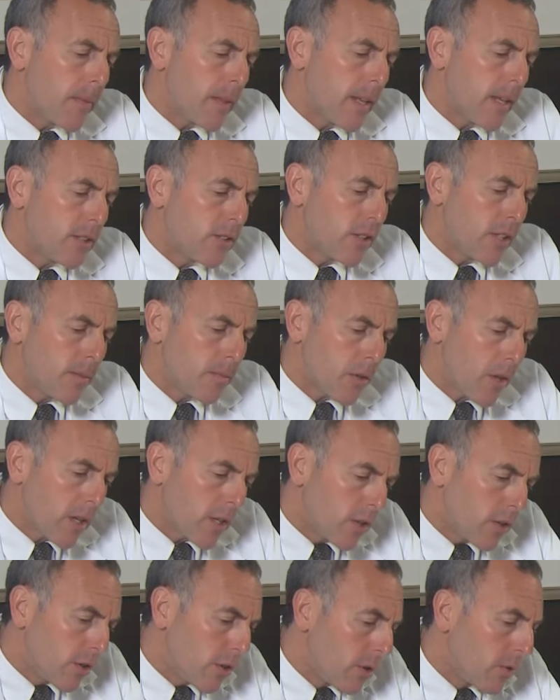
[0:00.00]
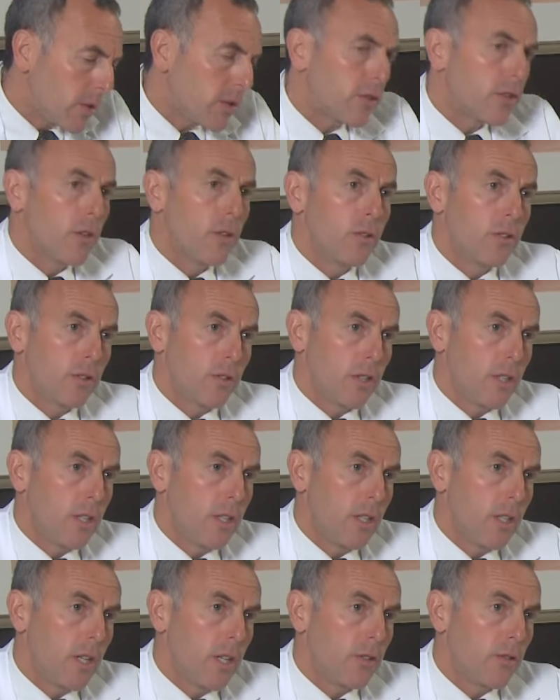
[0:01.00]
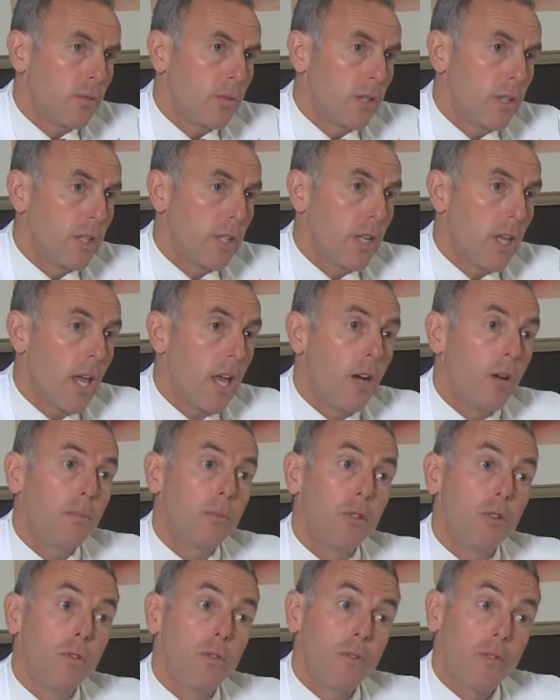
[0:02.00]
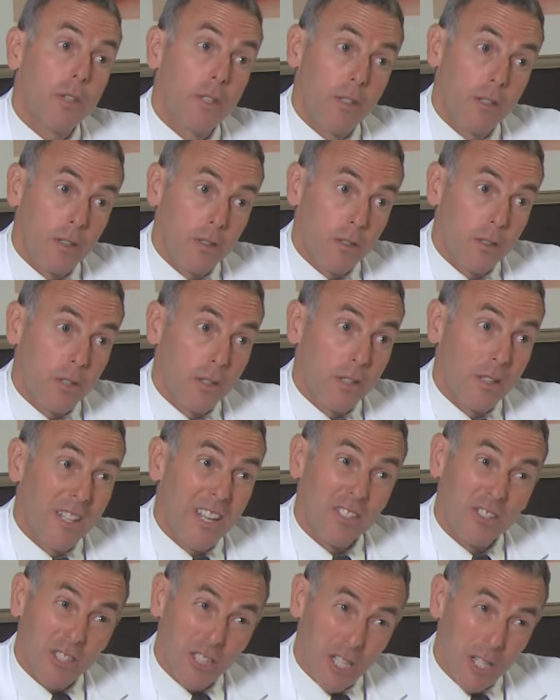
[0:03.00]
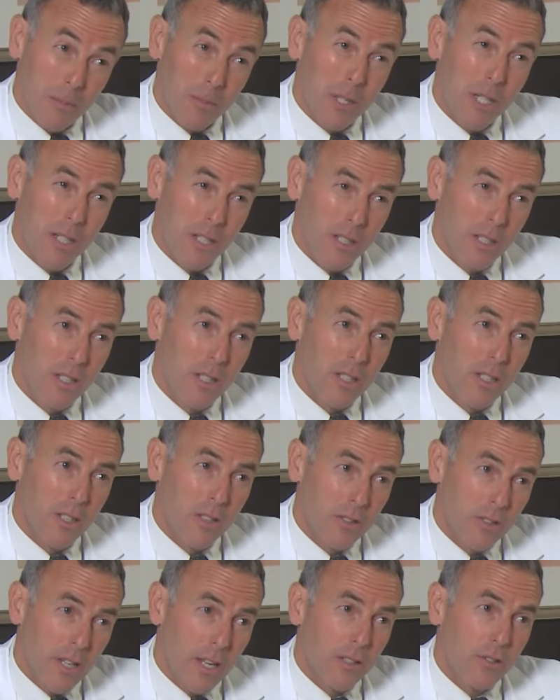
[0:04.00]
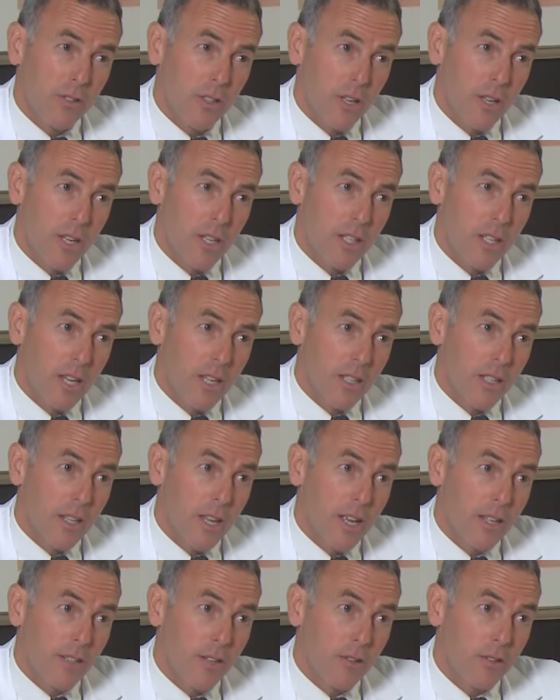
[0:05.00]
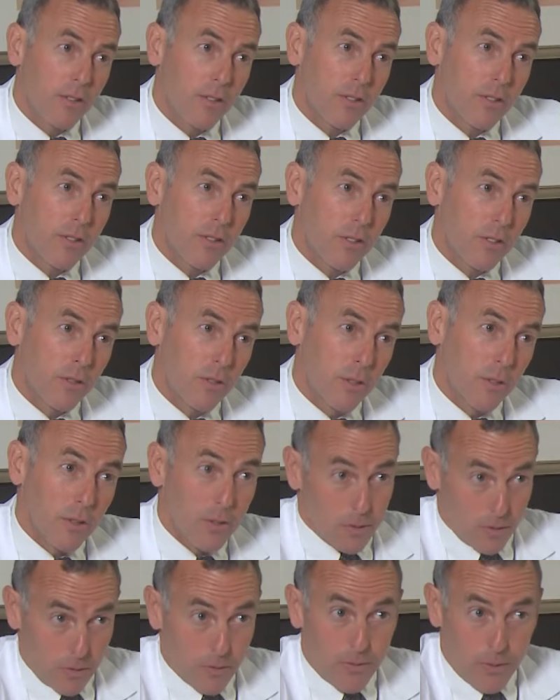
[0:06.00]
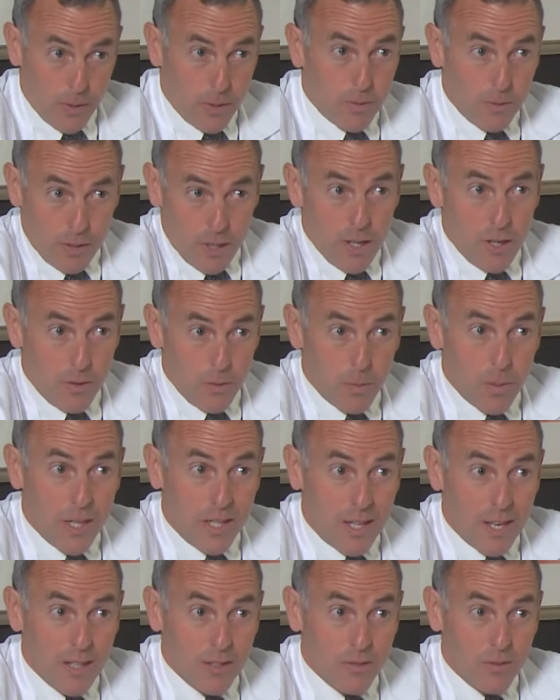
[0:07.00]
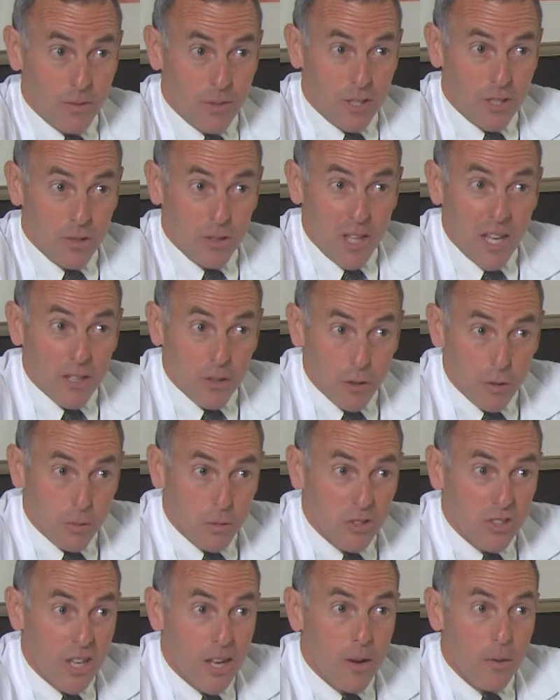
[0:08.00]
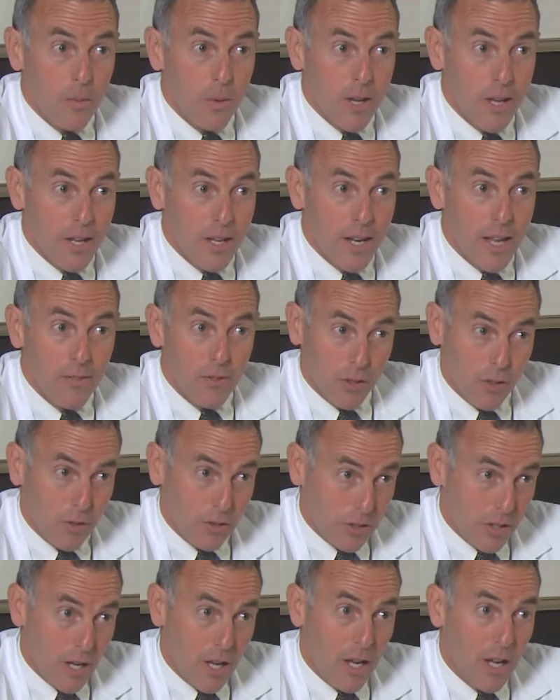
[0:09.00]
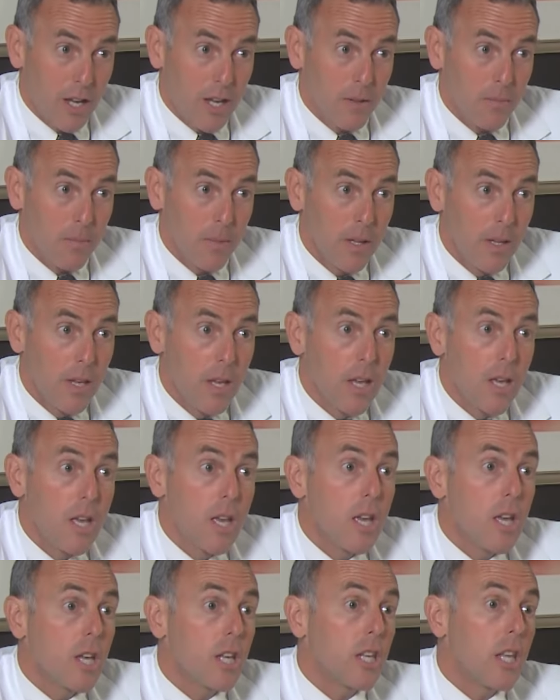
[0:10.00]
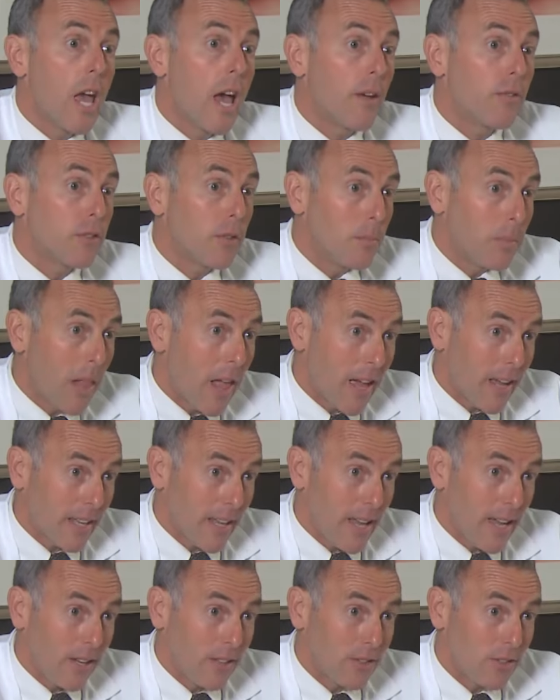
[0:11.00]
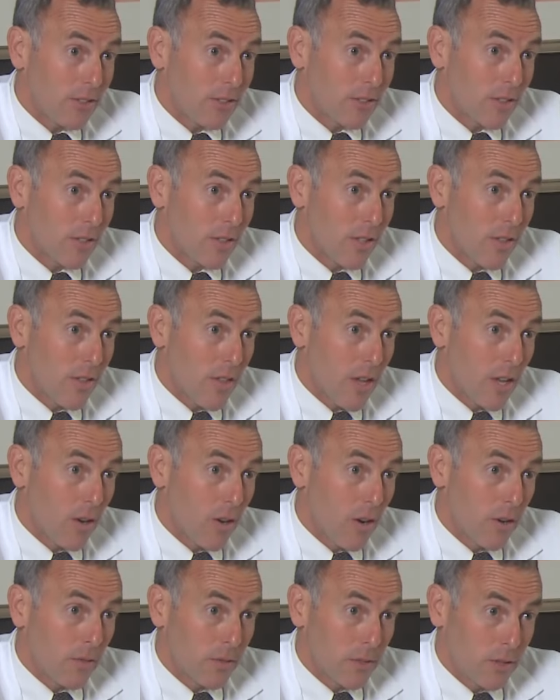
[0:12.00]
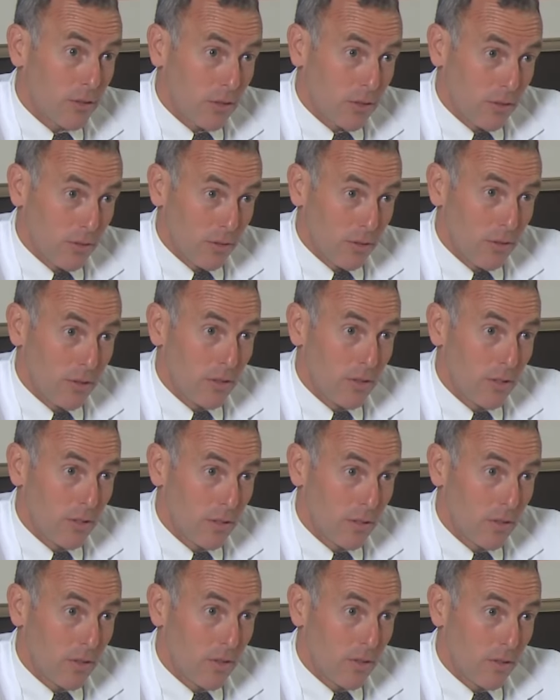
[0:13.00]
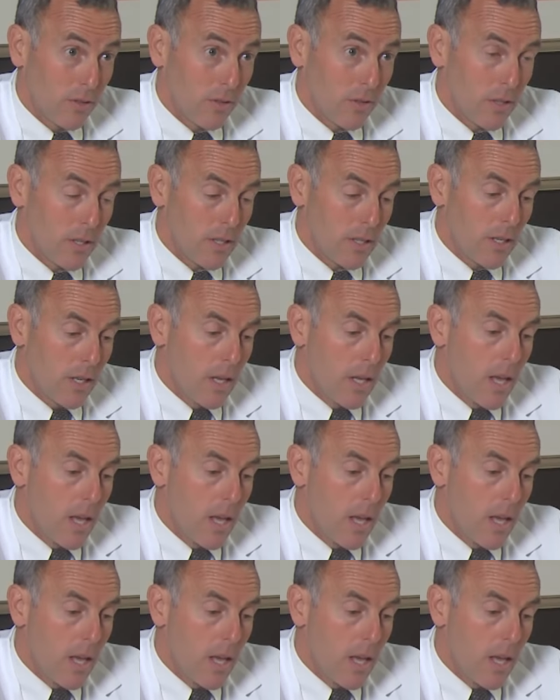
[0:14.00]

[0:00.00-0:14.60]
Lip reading: It seems like you do it socially. It's really helped you feel less inhibited, sounds like. And then you do it frequently on the weekends, really. You let loose that way and have a good time. You have some blackouts that are of concern, right?